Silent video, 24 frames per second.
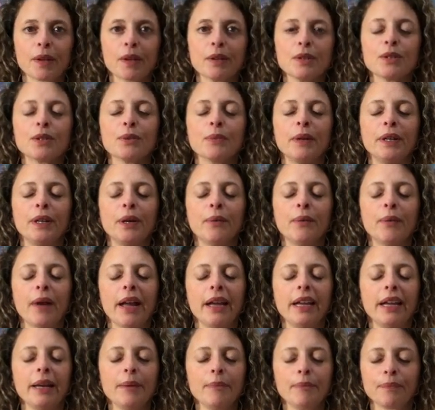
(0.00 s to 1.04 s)
So when you're
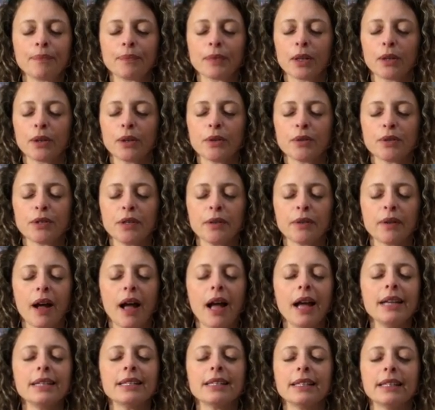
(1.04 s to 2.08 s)
ready, close your
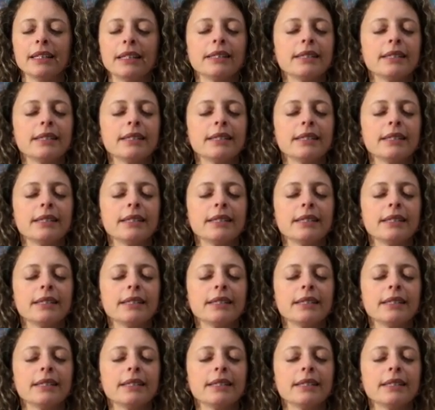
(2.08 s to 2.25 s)
eyes and